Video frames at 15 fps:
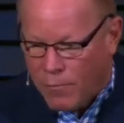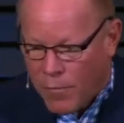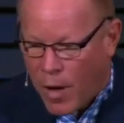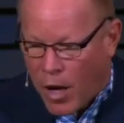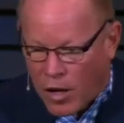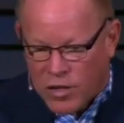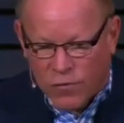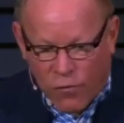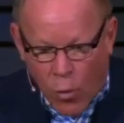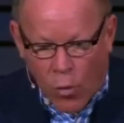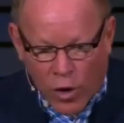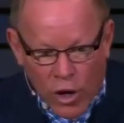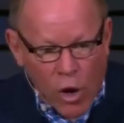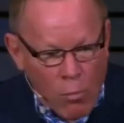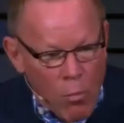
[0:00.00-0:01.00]
us
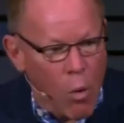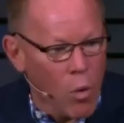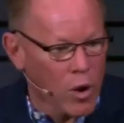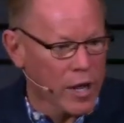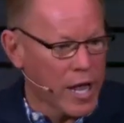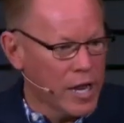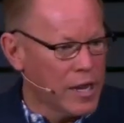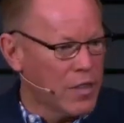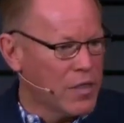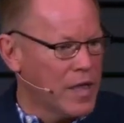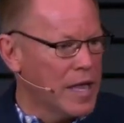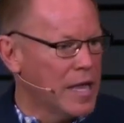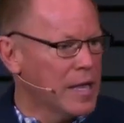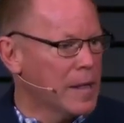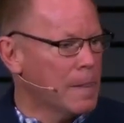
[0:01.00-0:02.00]
four and no more kind of
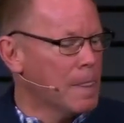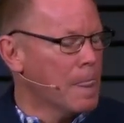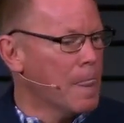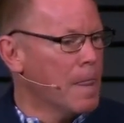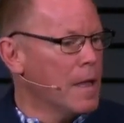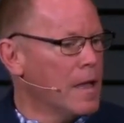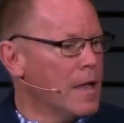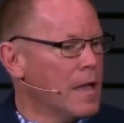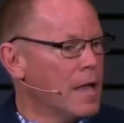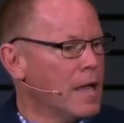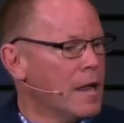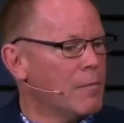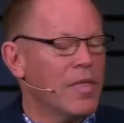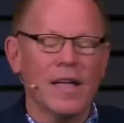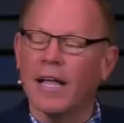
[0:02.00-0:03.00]
thing.
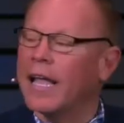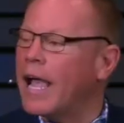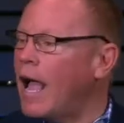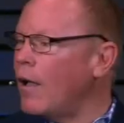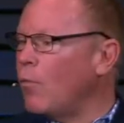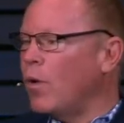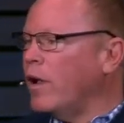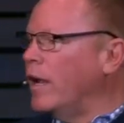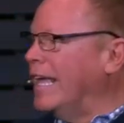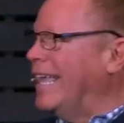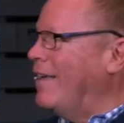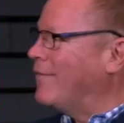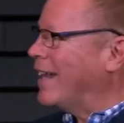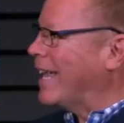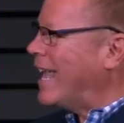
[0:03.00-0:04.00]
And I'm thinking, God, we're going to
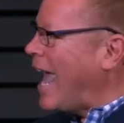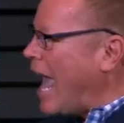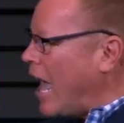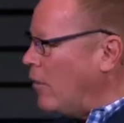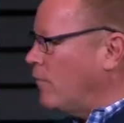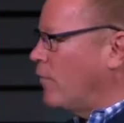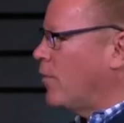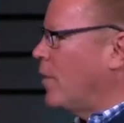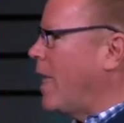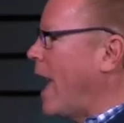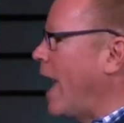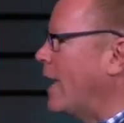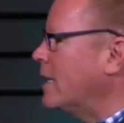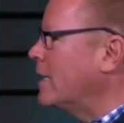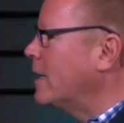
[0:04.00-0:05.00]
give an account for
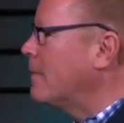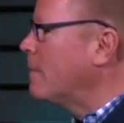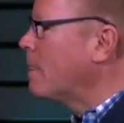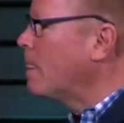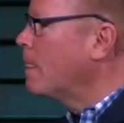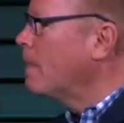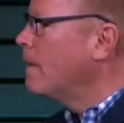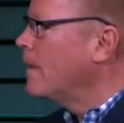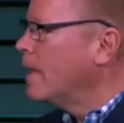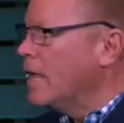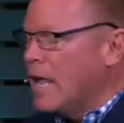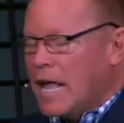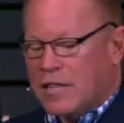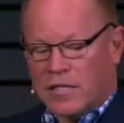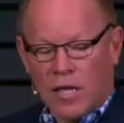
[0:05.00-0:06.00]
that.
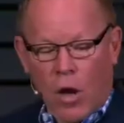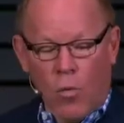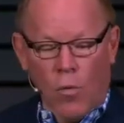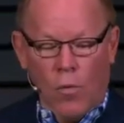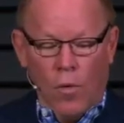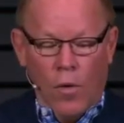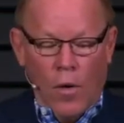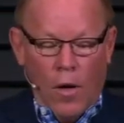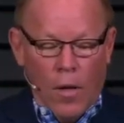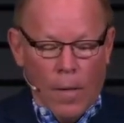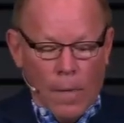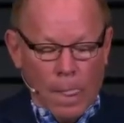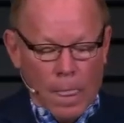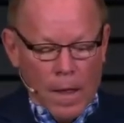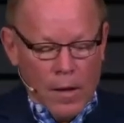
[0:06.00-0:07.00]
And so
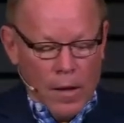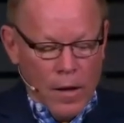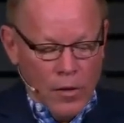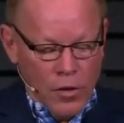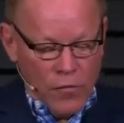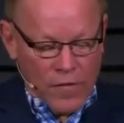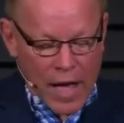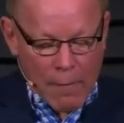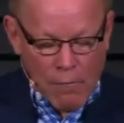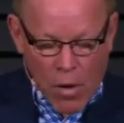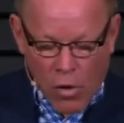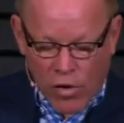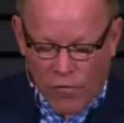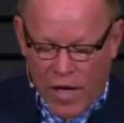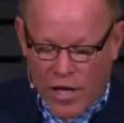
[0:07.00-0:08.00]
You've got
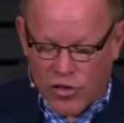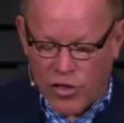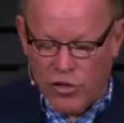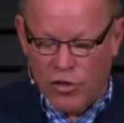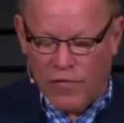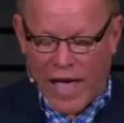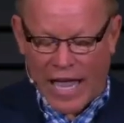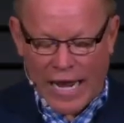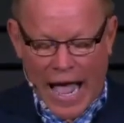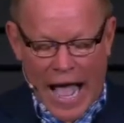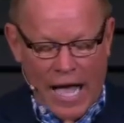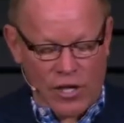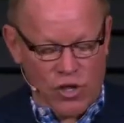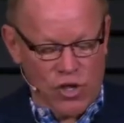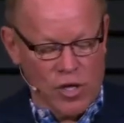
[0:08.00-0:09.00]
motivation, you've got
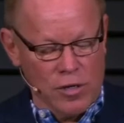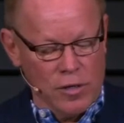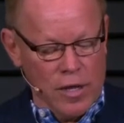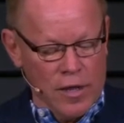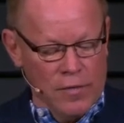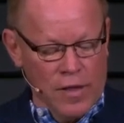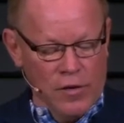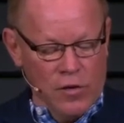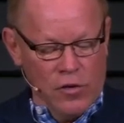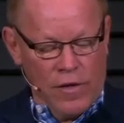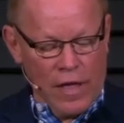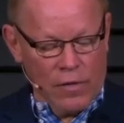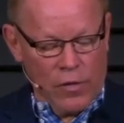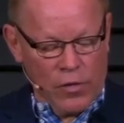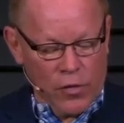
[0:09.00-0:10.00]
action, and then you've
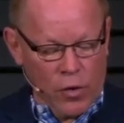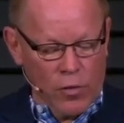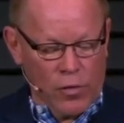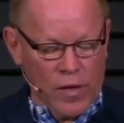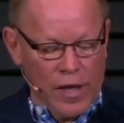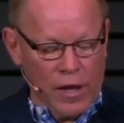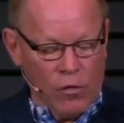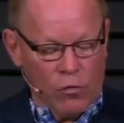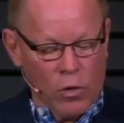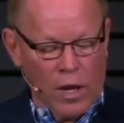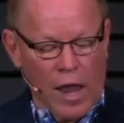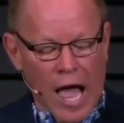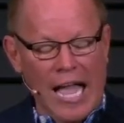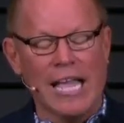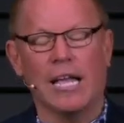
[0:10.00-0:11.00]
got the third thing
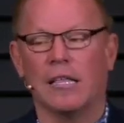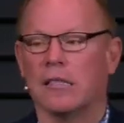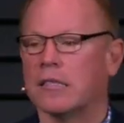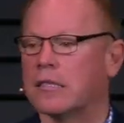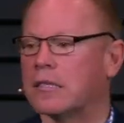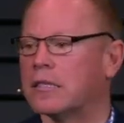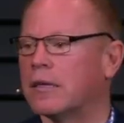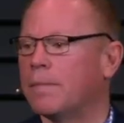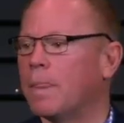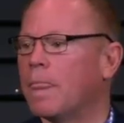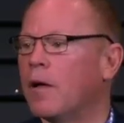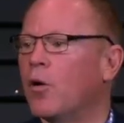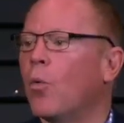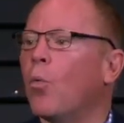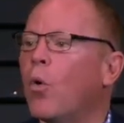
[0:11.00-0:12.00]
reliance.
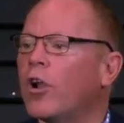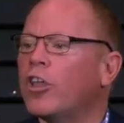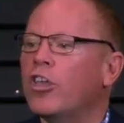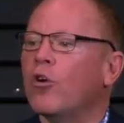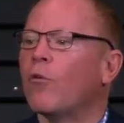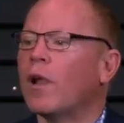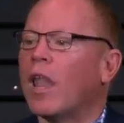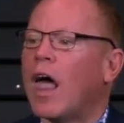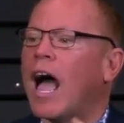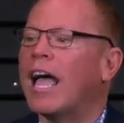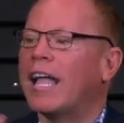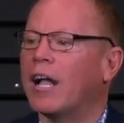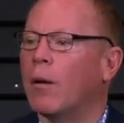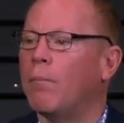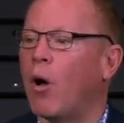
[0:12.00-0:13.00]
What are you
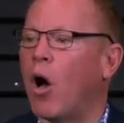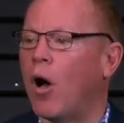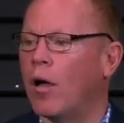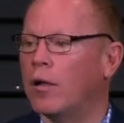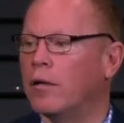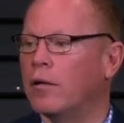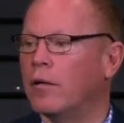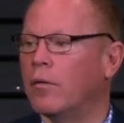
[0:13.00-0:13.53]
relying upon?